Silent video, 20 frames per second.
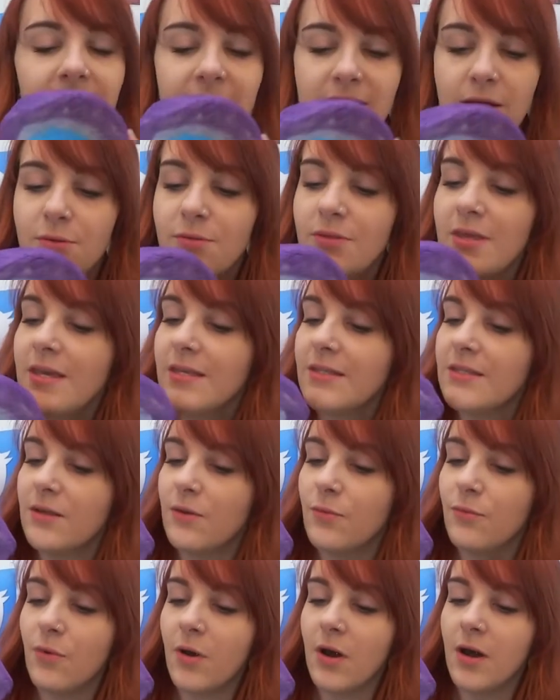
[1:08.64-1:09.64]
So this
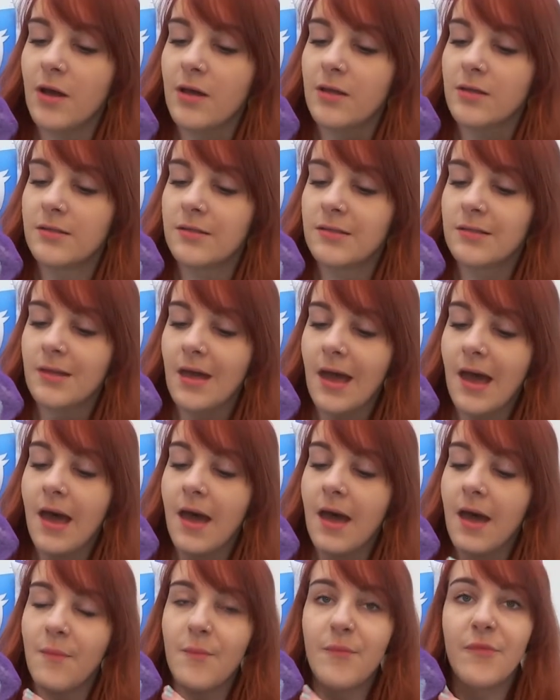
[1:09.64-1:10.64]
was
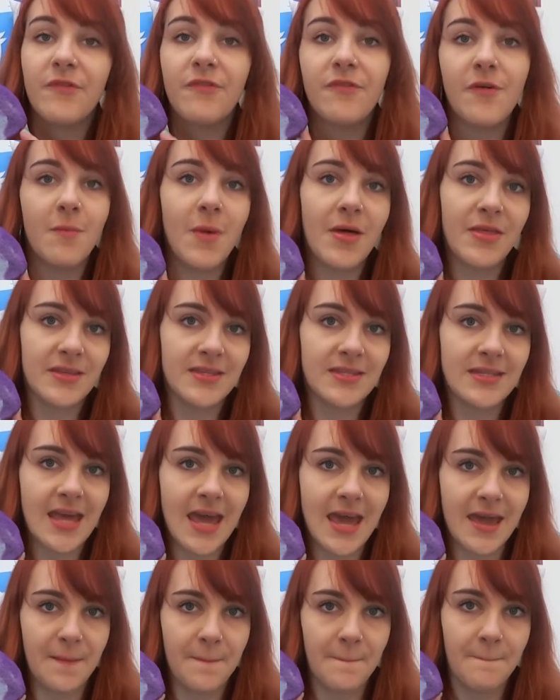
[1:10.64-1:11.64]
for Mother's
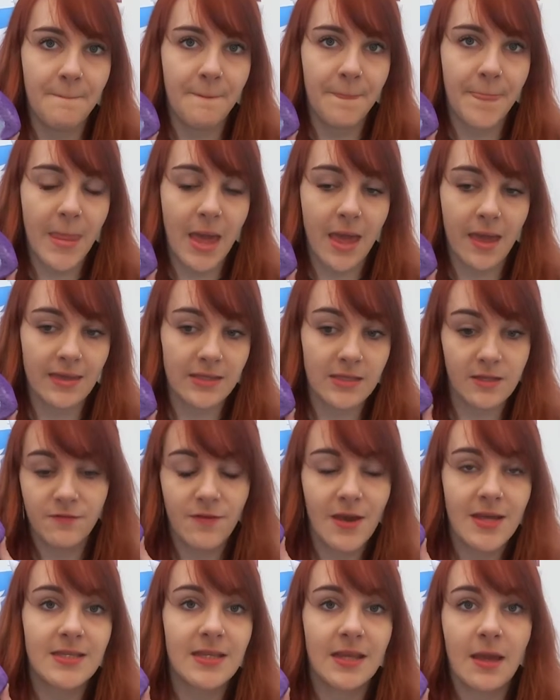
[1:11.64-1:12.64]
Day. It's the
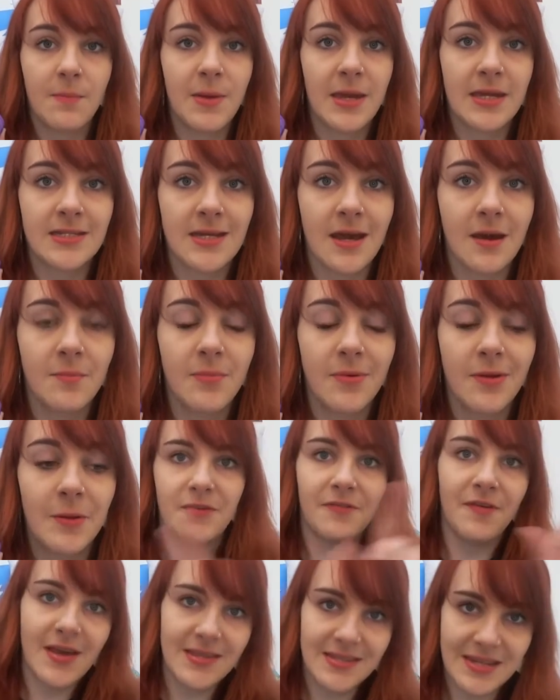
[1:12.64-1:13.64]
first thing I picked up
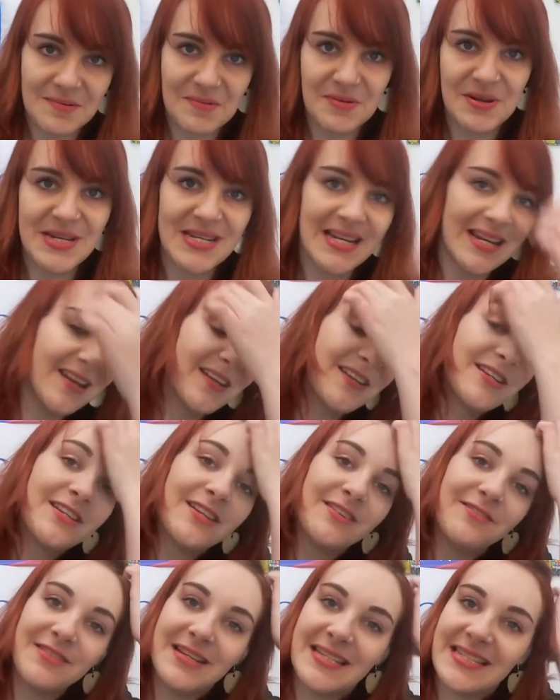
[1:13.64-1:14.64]
the first time I went to
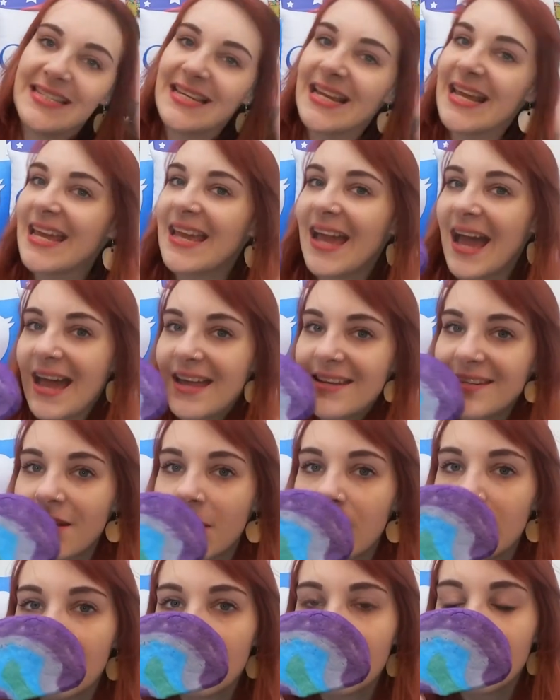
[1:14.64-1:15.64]
Lush recently, and
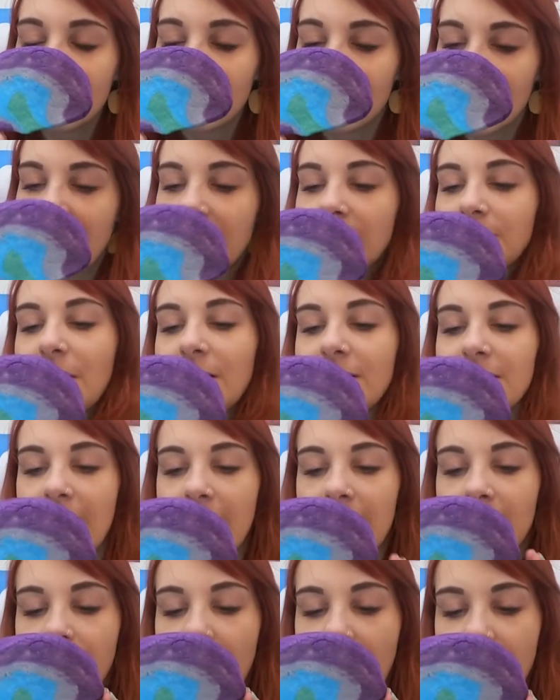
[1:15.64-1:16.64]
it smells
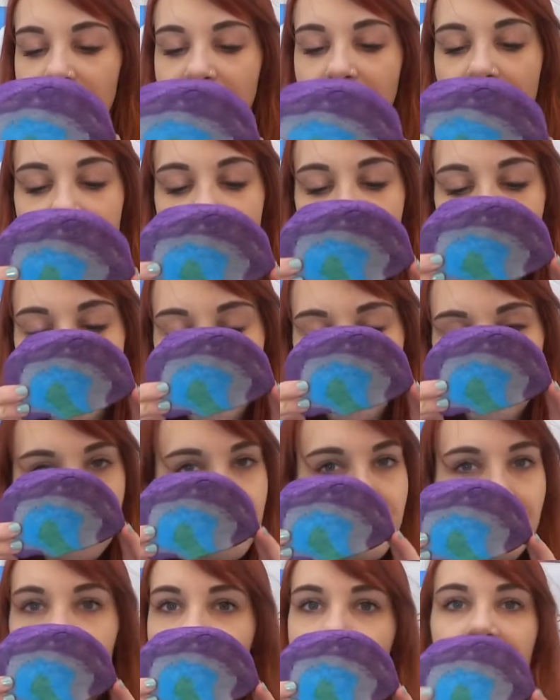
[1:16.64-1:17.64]
like Palmer Violets, but
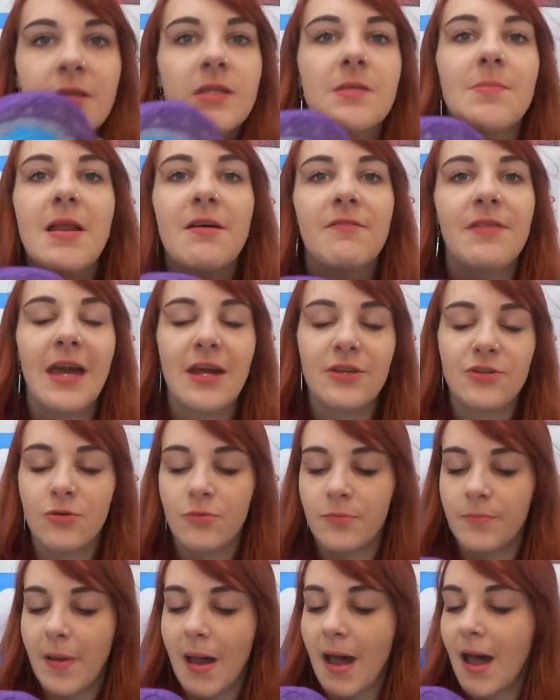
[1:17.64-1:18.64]
the smell of the
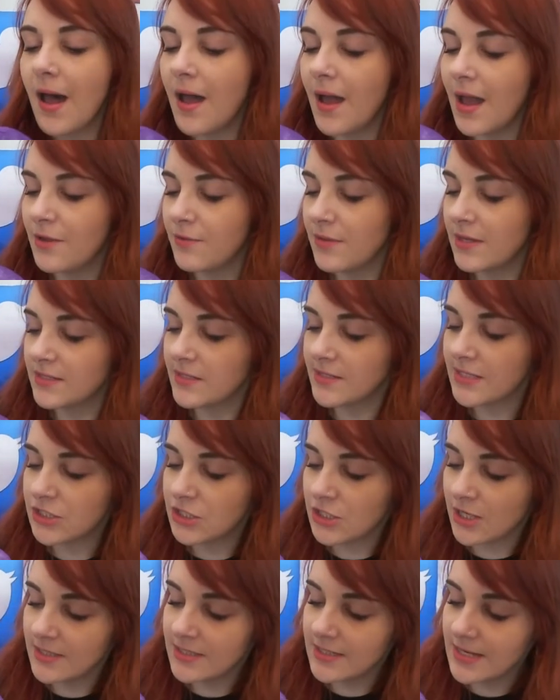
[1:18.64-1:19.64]
actual bar I don't think does it
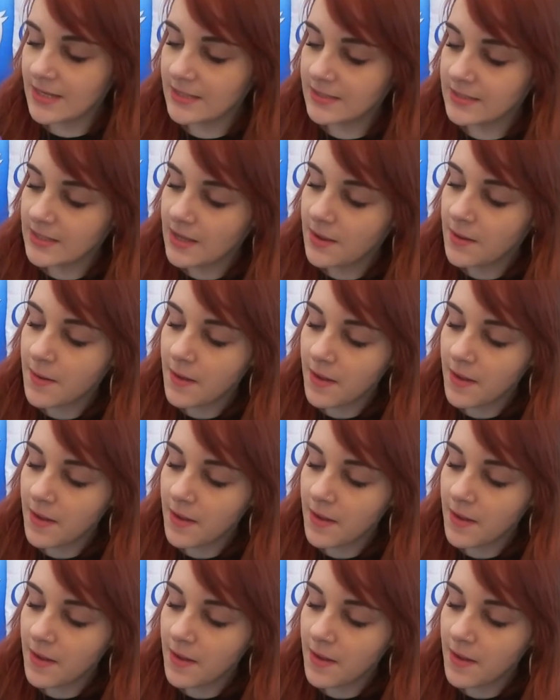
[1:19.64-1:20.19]
justice.